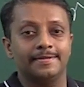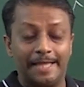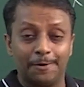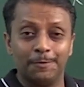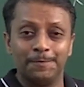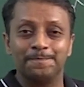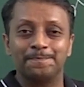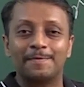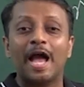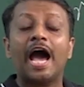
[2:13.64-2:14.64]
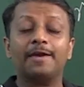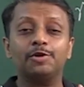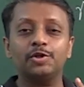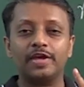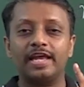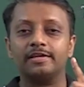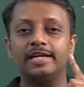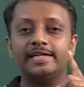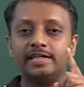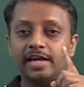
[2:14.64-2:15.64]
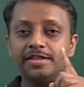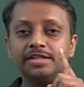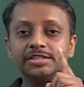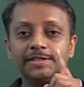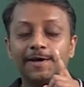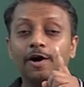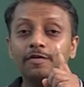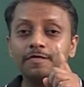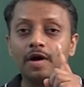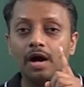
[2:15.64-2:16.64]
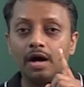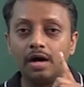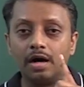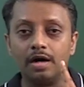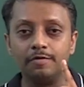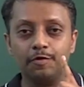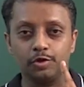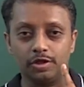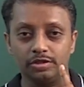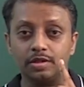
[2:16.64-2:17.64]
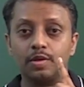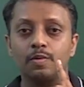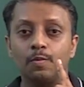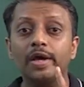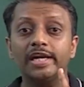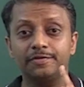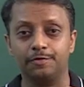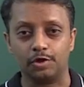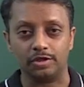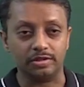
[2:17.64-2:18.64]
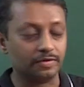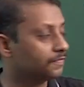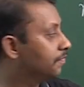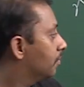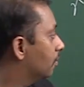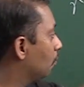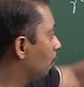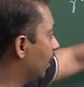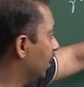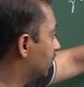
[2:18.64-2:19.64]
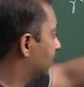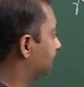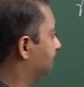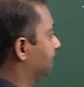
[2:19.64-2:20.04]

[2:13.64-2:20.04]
Now, I want to calculate energy of a photon, violet photon, violet.